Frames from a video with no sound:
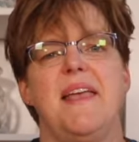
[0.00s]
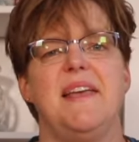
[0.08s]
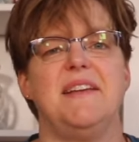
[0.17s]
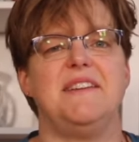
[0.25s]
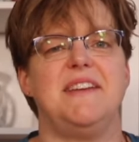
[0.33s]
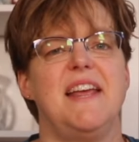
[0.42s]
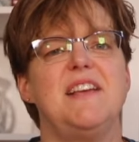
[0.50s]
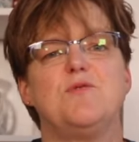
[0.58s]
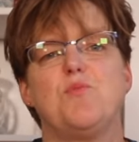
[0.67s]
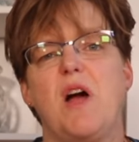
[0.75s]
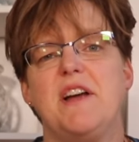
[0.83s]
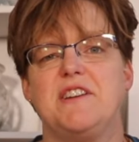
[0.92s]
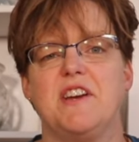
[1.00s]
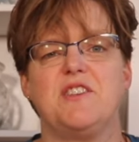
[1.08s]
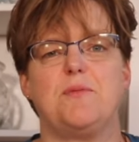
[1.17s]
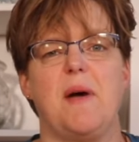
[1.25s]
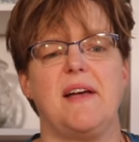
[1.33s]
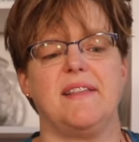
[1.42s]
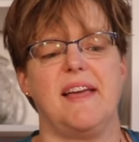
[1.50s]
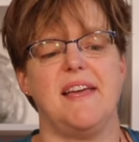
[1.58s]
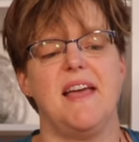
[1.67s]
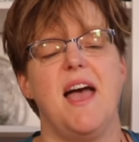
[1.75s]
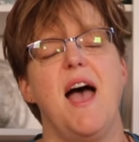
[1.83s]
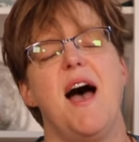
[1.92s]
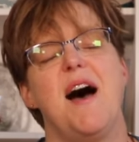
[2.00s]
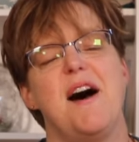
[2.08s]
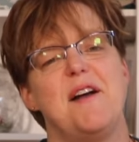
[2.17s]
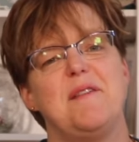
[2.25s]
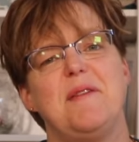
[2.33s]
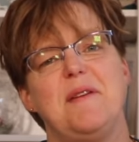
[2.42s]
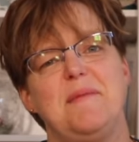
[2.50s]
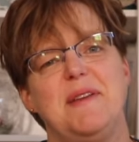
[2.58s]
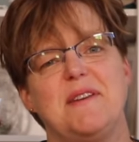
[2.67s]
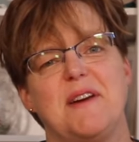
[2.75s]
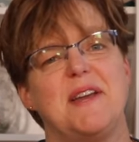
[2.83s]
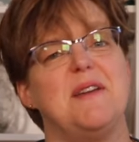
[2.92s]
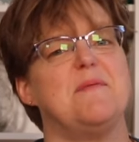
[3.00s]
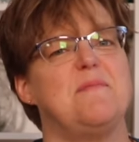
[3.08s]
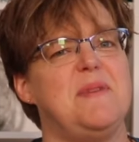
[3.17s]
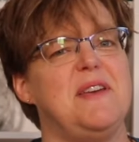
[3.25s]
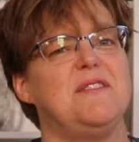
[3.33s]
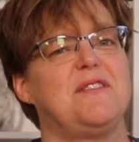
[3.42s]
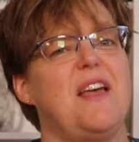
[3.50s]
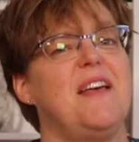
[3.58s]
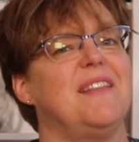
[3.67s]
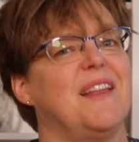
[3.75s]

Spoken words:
In today's project spotlight, I'm going to be talking to a piece